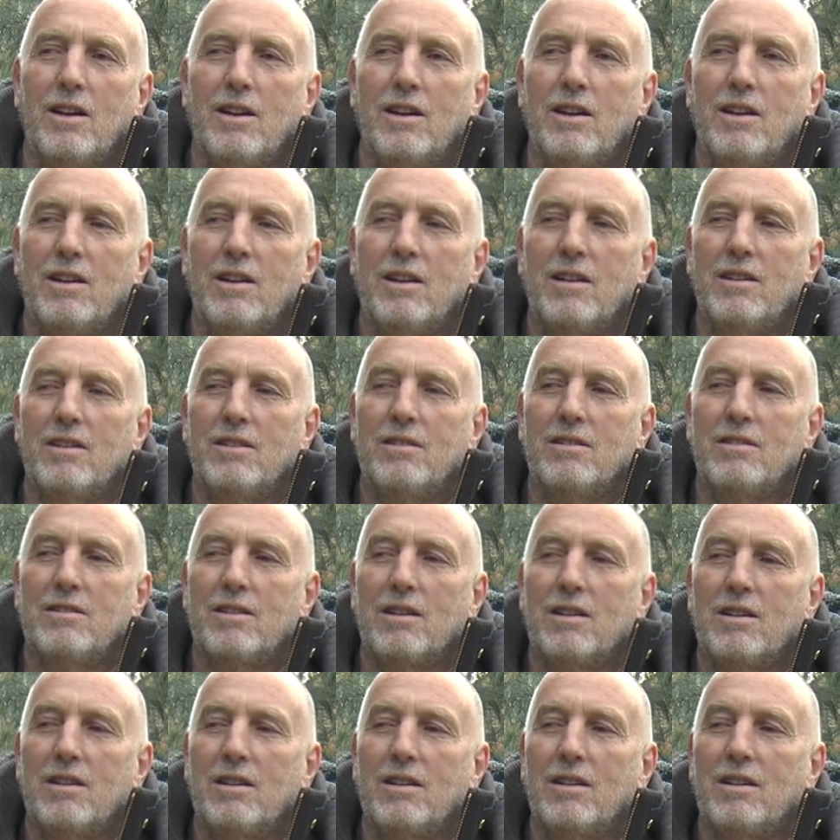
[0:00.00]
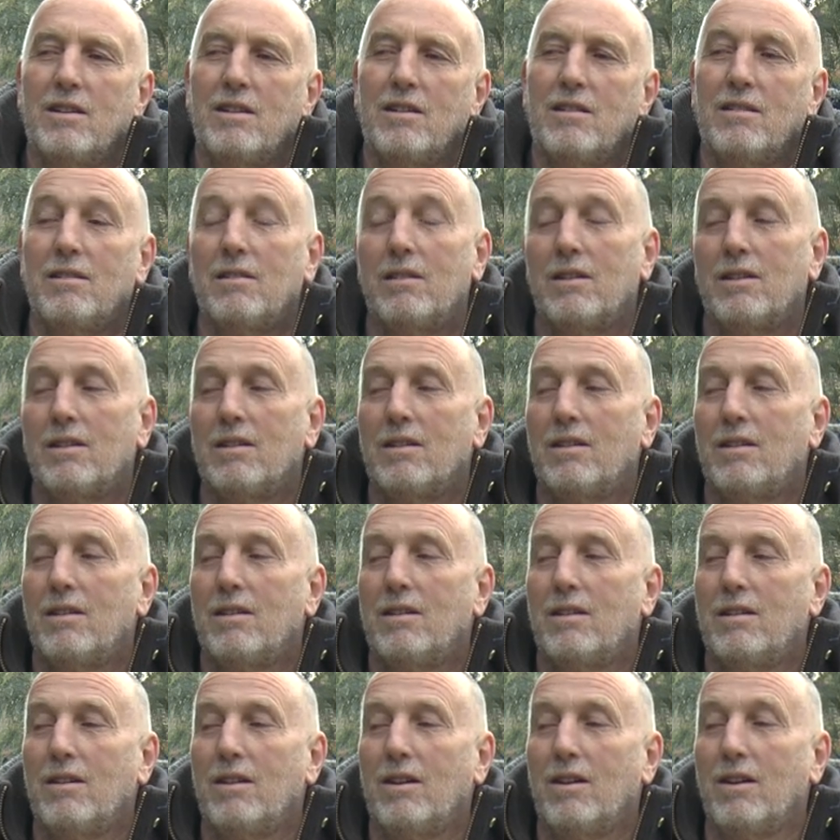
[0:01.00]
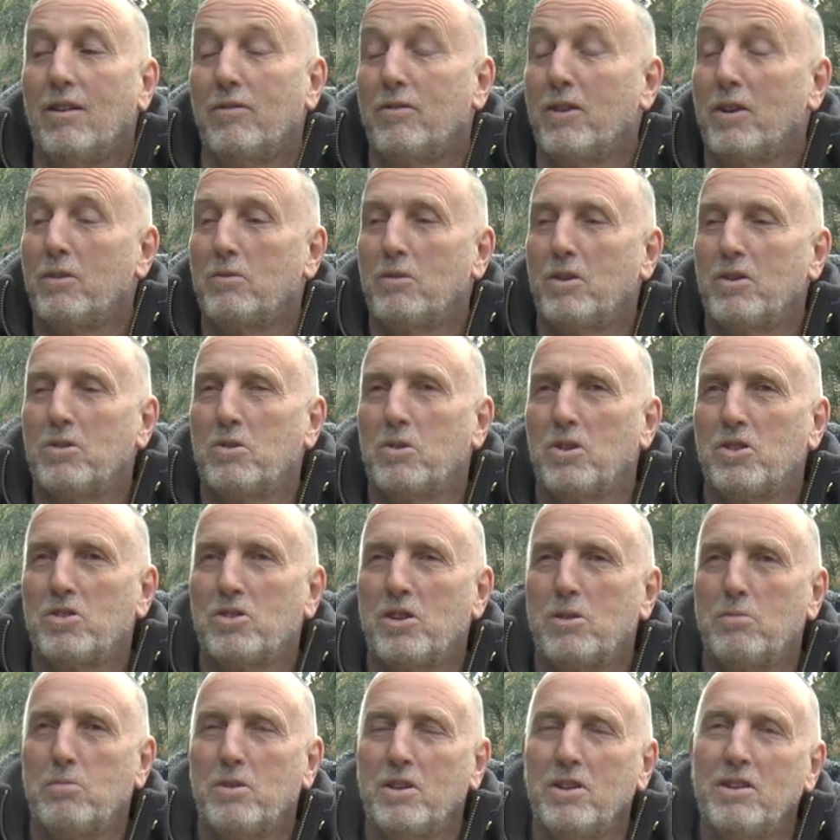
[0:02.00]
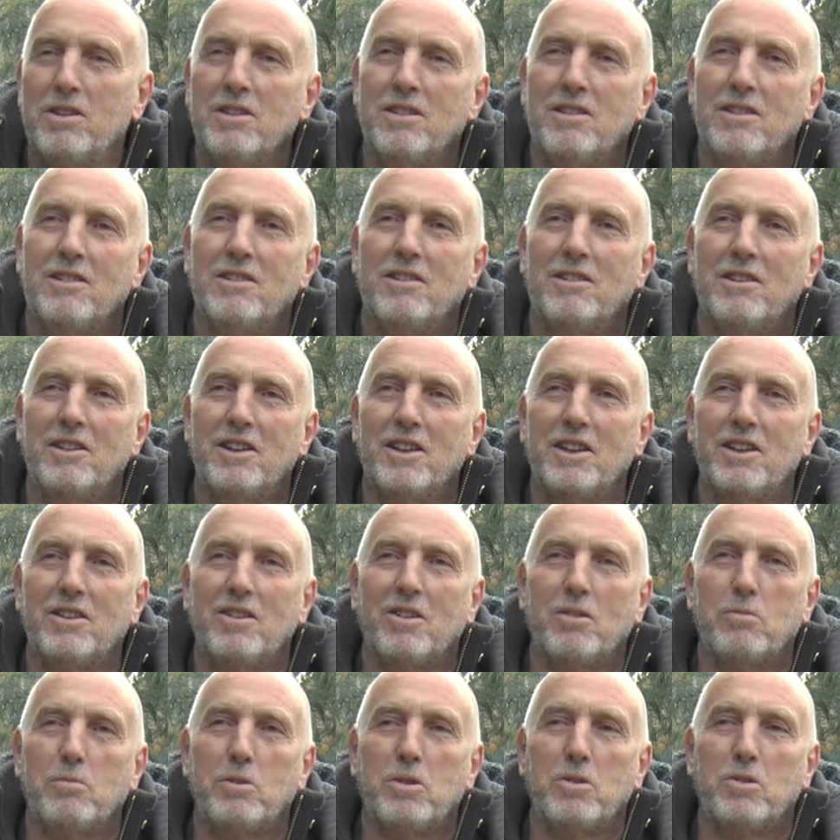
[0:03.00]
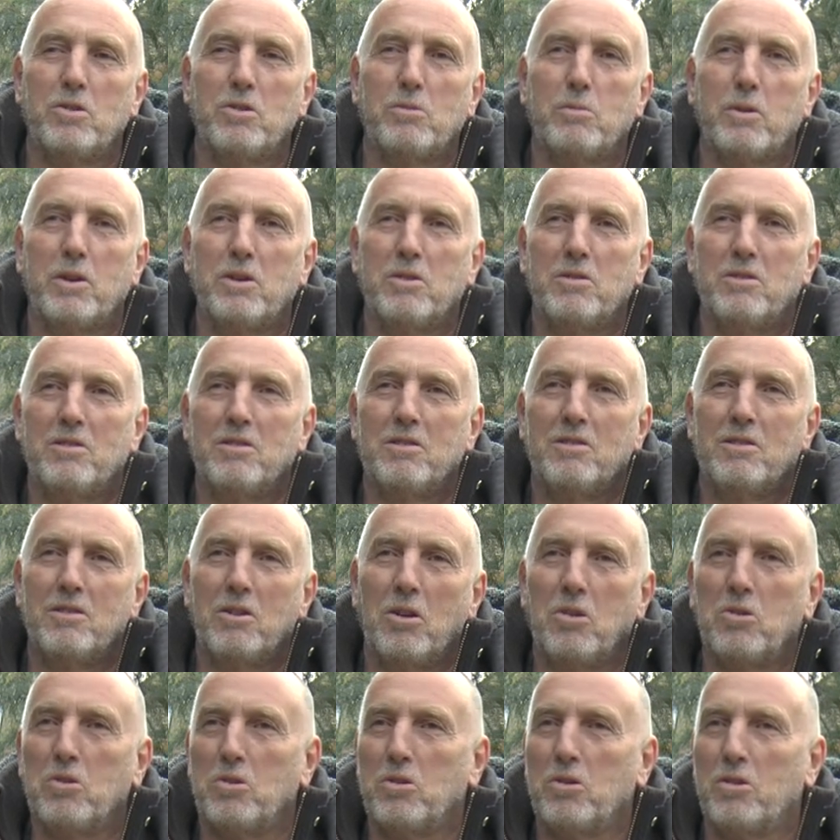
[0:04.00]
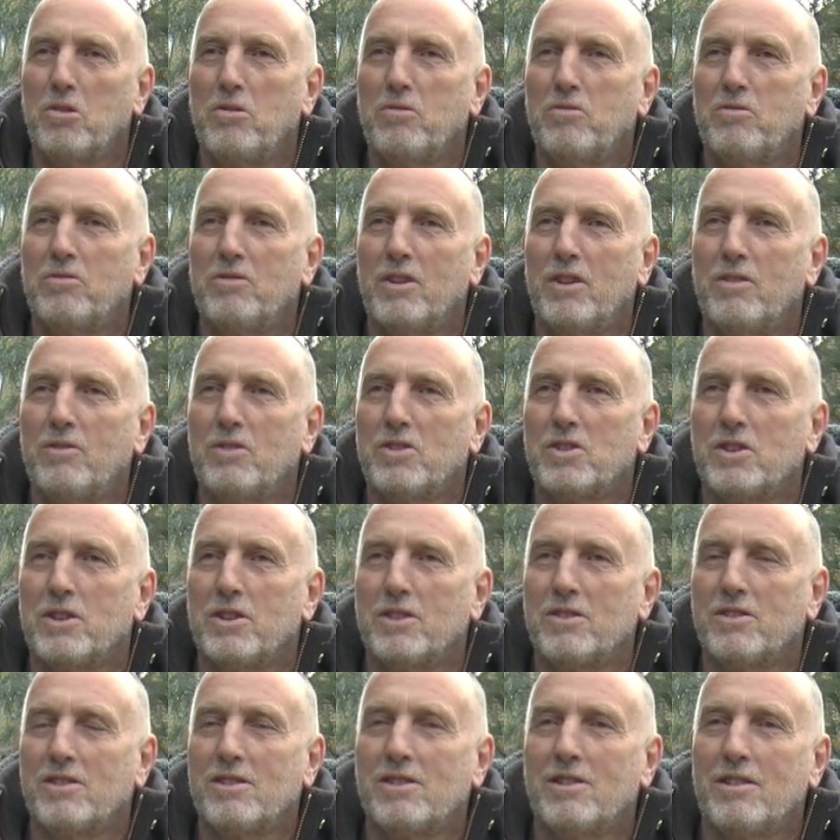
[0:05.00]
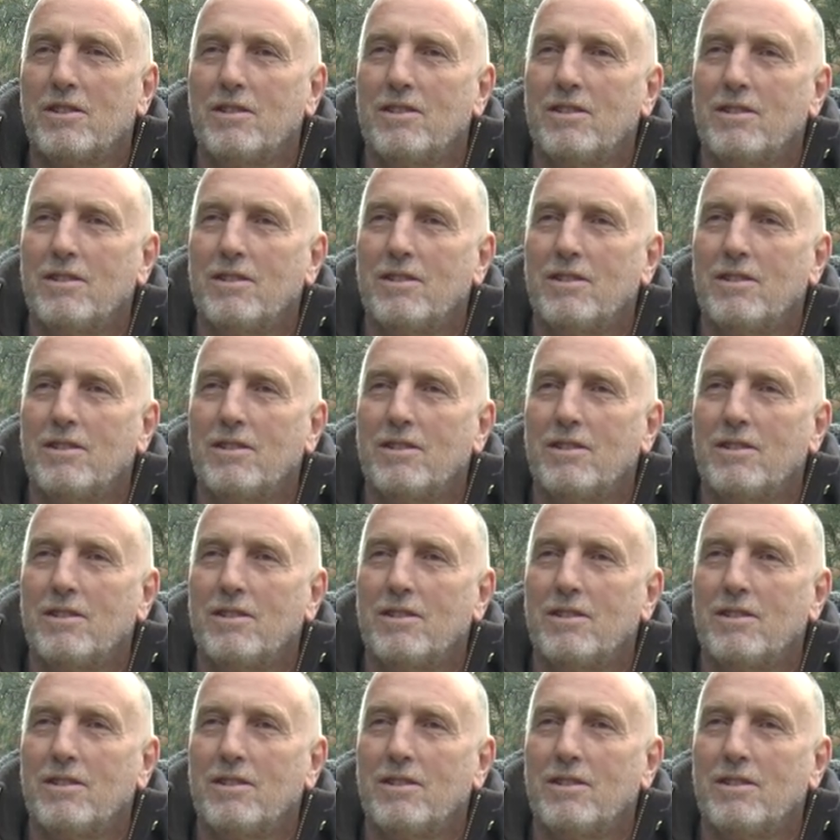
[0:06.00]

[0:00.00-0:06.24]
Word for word: And uh, I found one quite cheaply, and I've been on a boat on and off ever since.